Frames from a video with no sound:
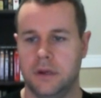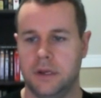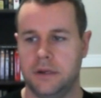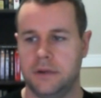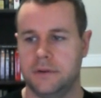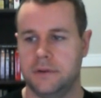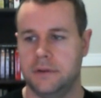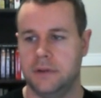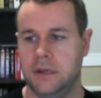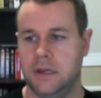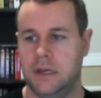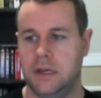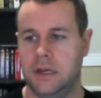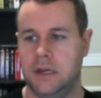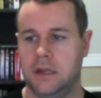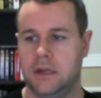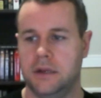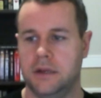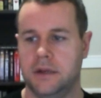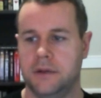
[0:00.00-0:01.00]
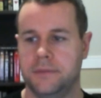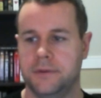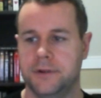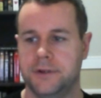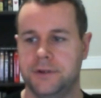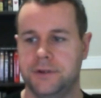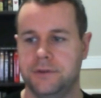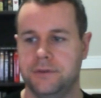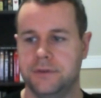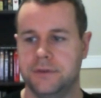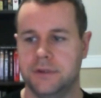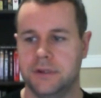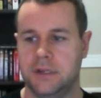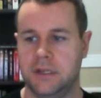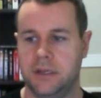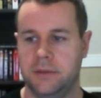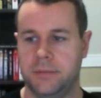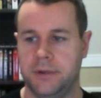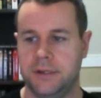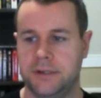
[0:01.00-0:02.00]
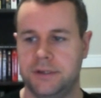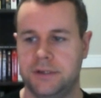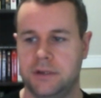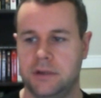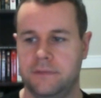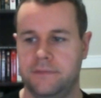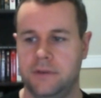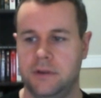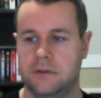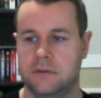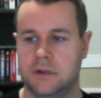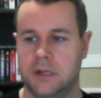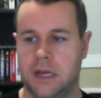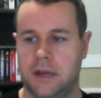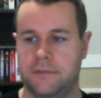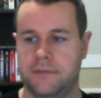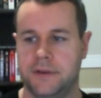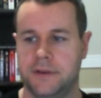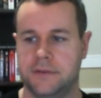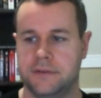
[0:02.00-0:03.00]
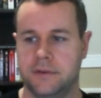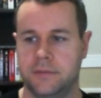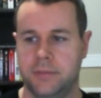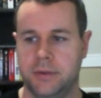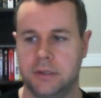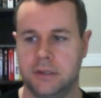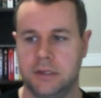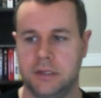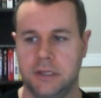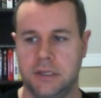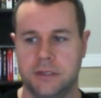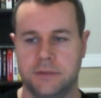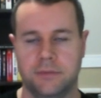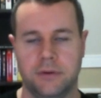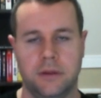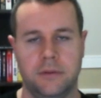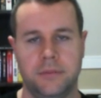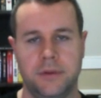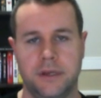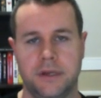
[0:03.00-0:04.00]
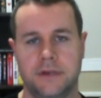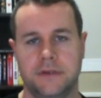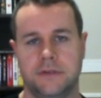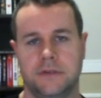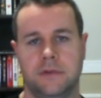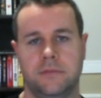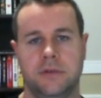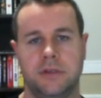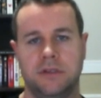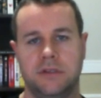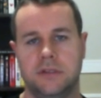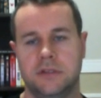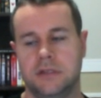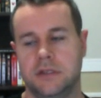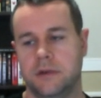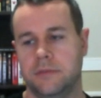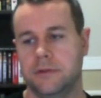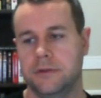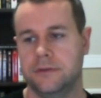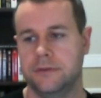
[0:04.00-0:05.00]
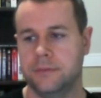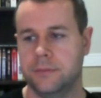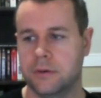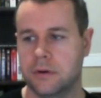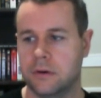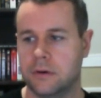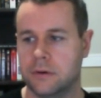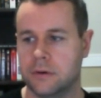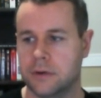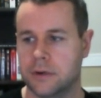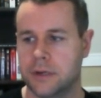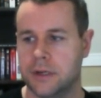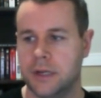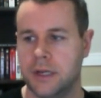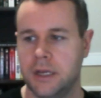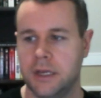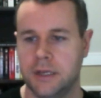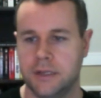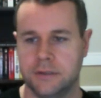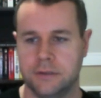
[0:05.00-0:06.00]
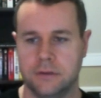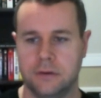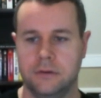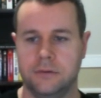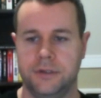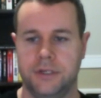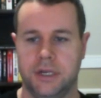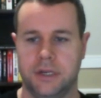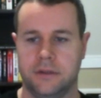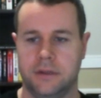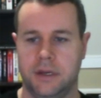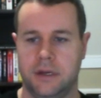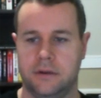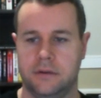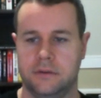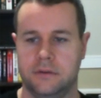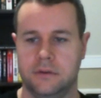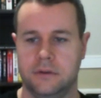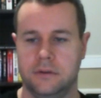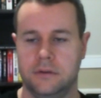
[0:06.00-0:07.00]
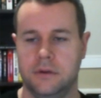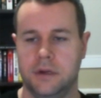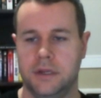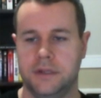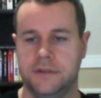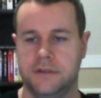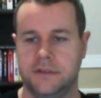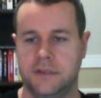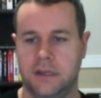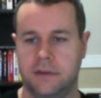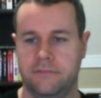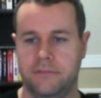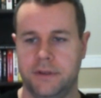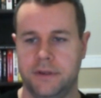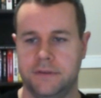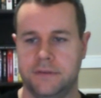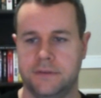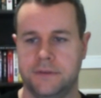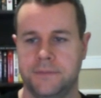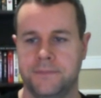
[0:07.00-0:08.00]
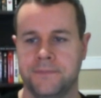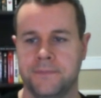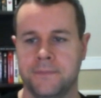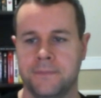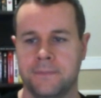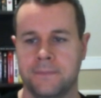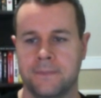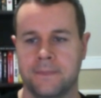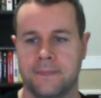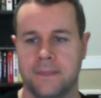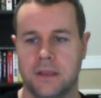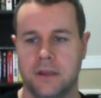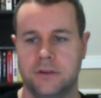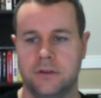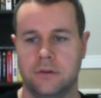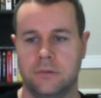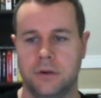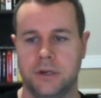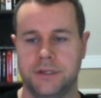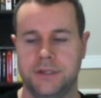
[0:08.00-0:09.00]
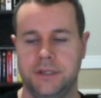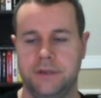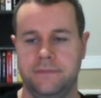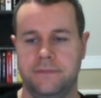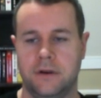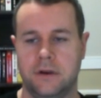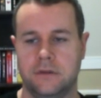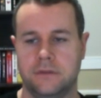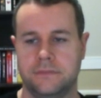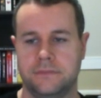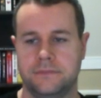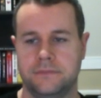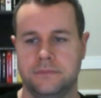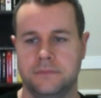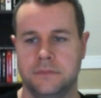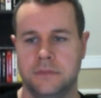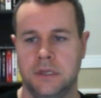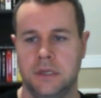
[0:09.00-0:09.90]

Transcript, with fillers: Right? And I'm going to choose an image. If you don't have this ability, it's probably because something's disabled in Drupal core. So go check that. Go ahead and save this. Don't want a default.